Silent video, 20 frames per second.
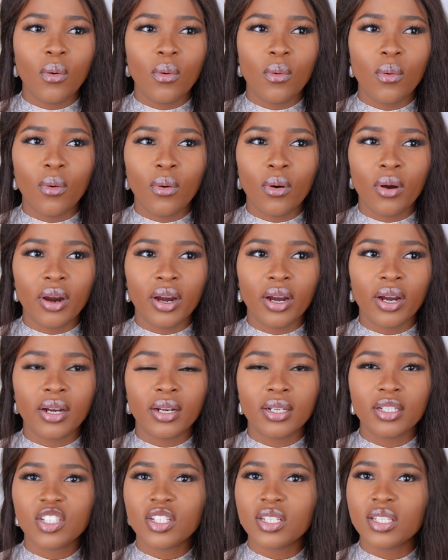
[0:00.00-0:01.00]

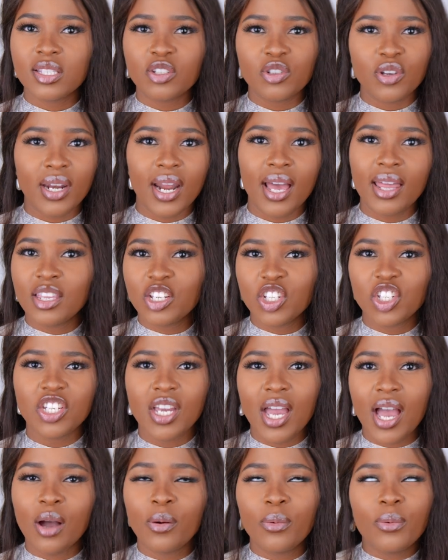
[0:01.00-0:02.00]
or just straight out of the
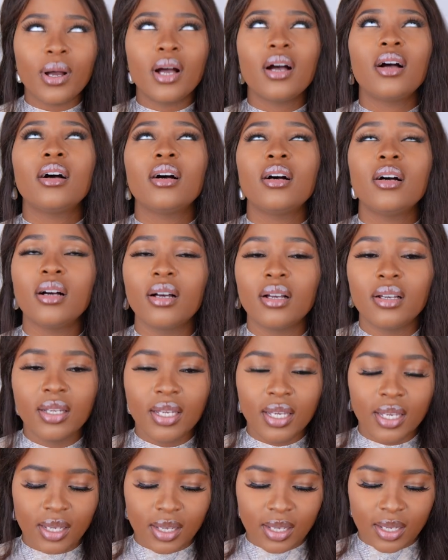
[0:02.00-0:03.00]
shower. Oh,
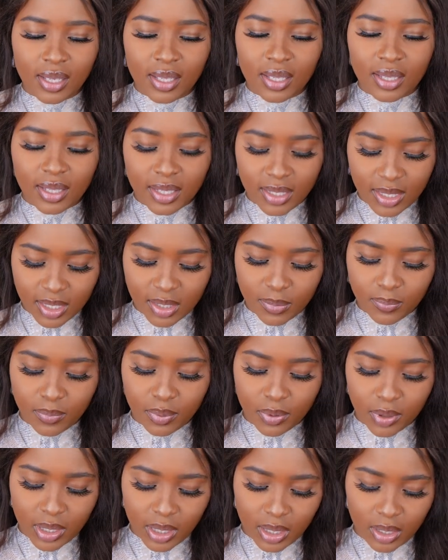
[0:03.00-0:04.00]
this is
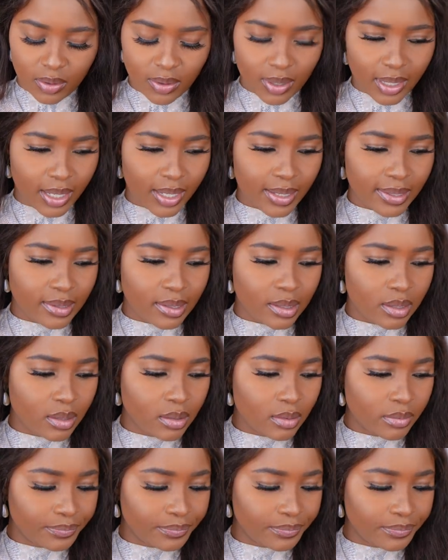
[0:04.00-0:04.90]
pretty, you guys.